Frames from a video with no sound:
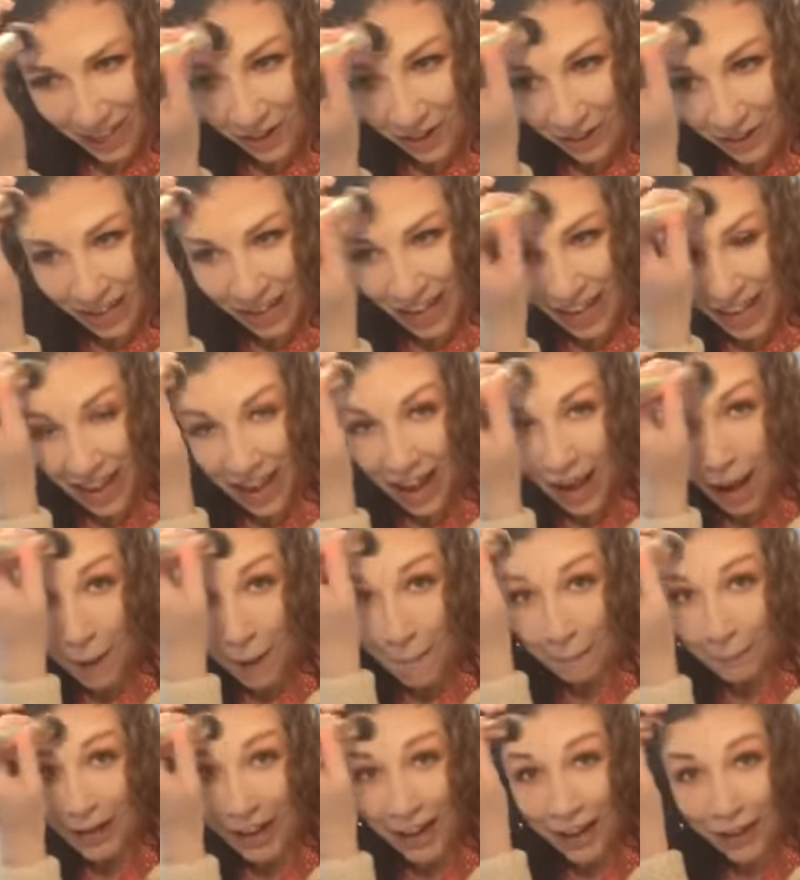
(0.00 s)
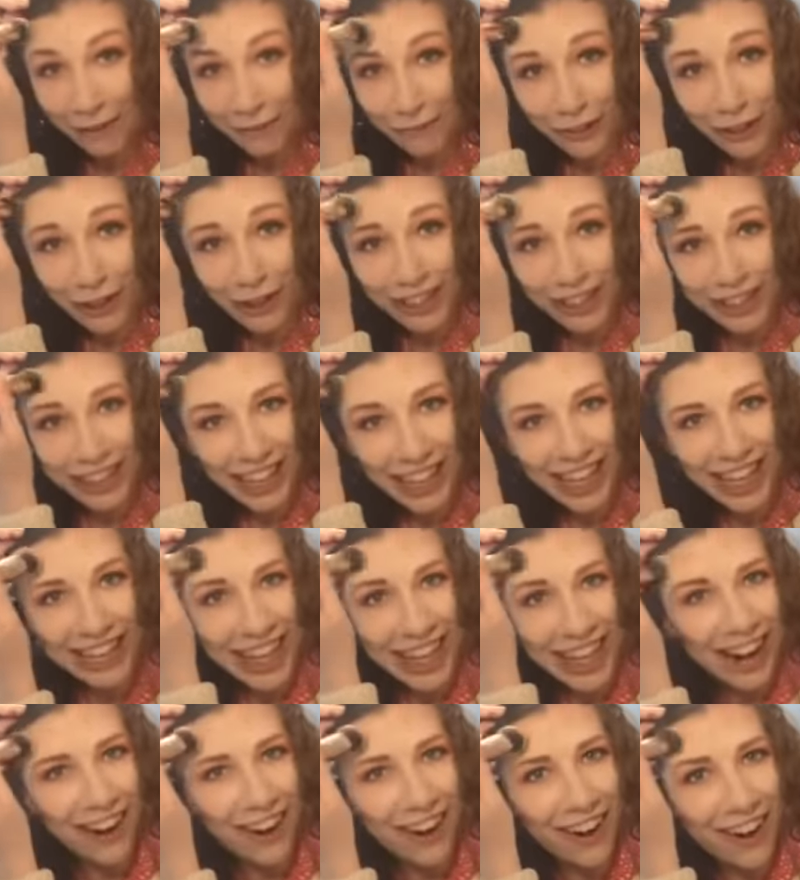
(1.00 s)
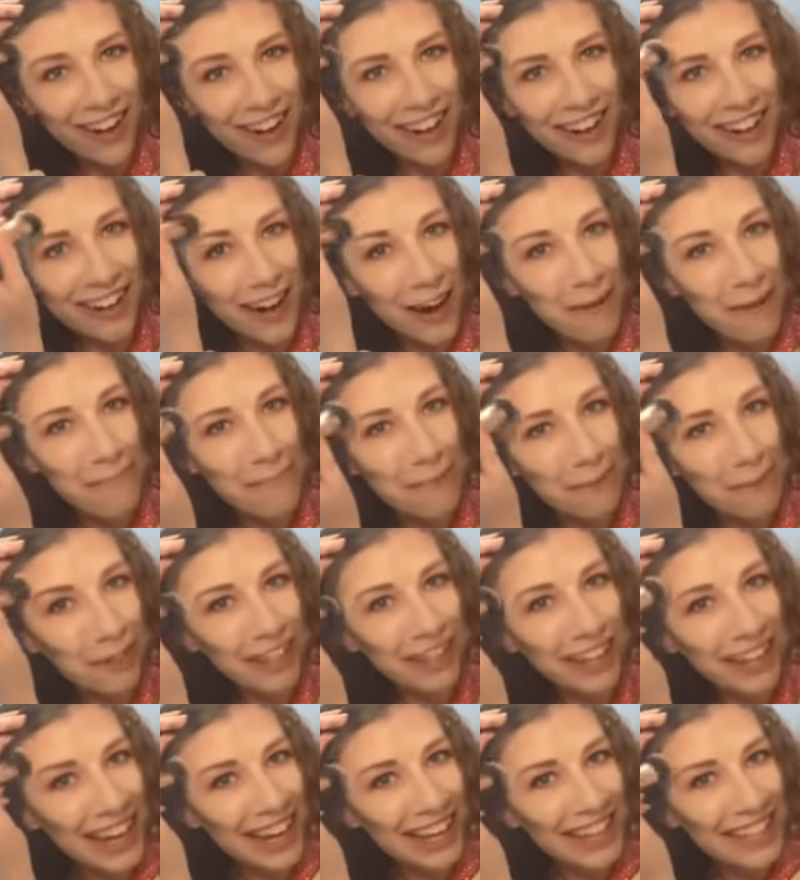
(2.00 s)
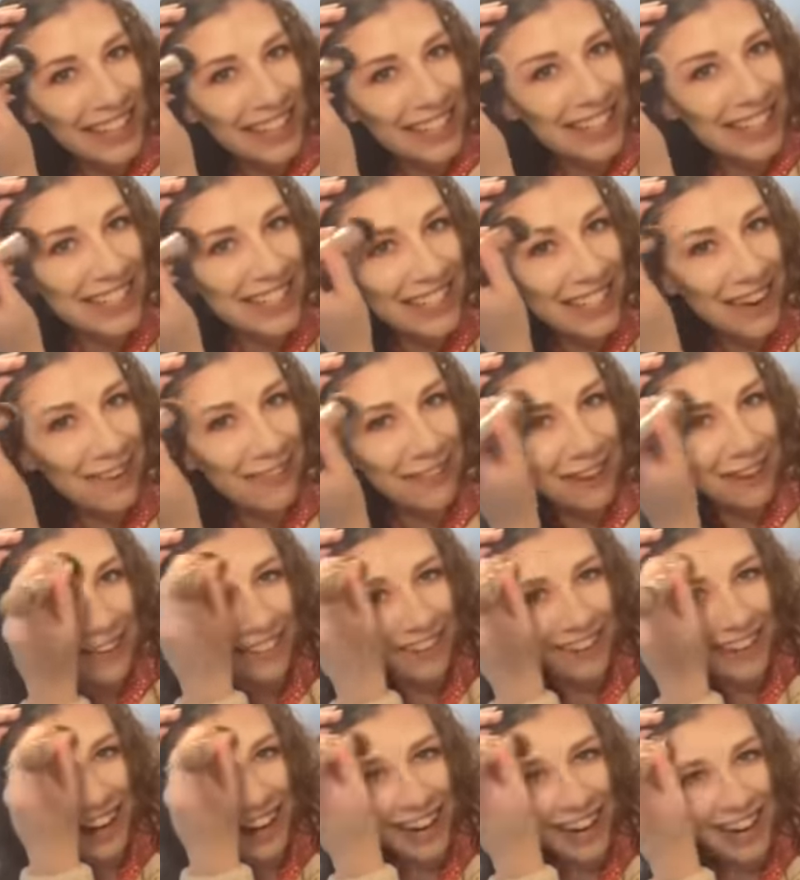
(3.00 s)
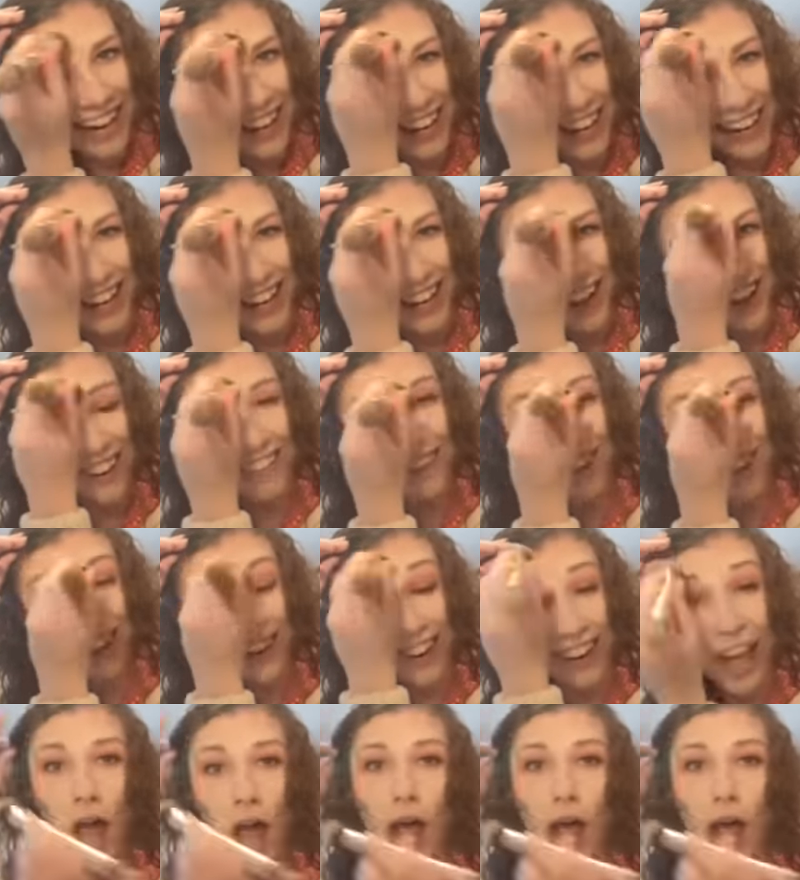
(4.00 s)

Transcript: Okay, I might have looked like that on a couple occasions that we were hanging out.